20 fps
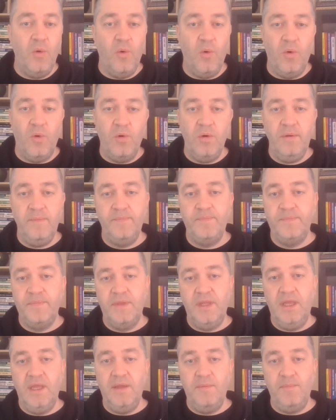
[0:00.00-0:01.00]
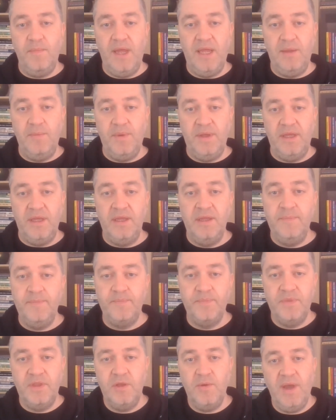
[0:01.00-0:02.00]
Or it may
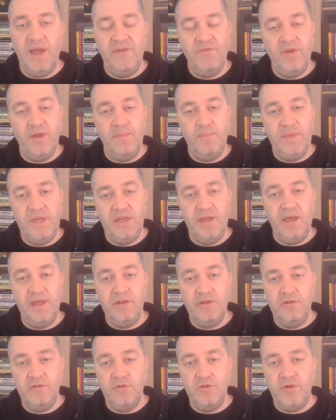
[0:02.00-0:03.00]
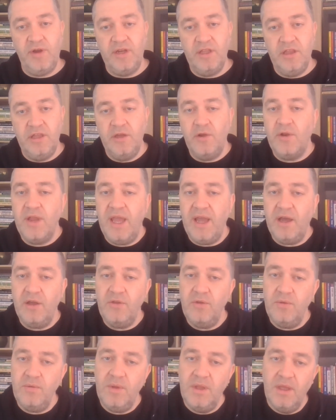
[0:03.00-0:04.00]
be that you have a mitigation strategy on how
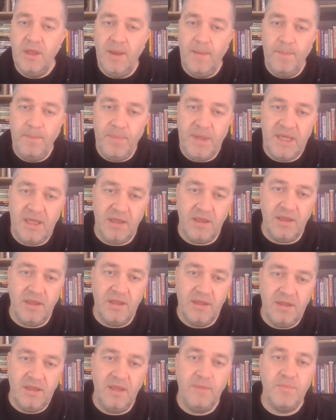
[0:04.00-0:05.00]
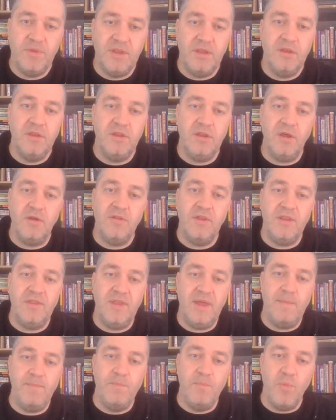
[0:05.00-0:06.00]
you pick tipsters so that
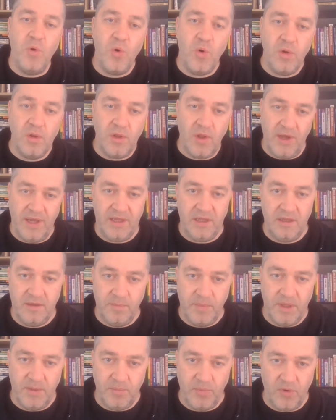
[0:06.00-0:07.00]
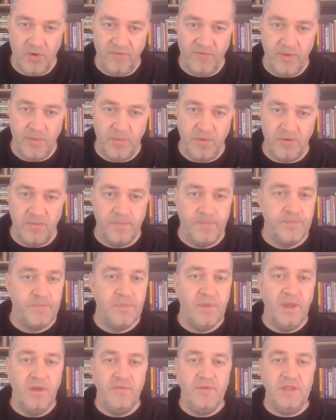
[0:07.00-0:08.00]
they're more likely to be profitable.
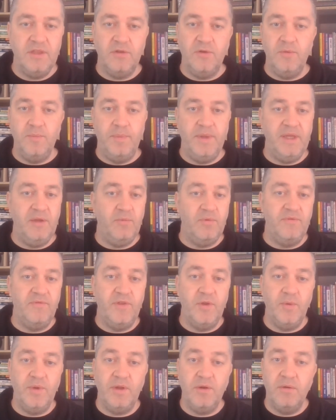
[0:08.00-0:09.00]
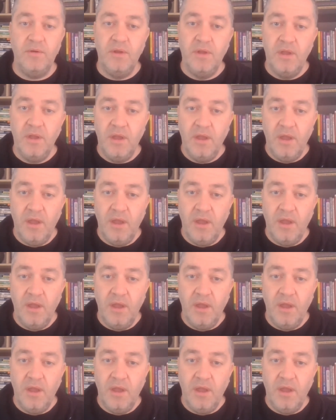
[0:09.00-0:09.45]
This could be reviewing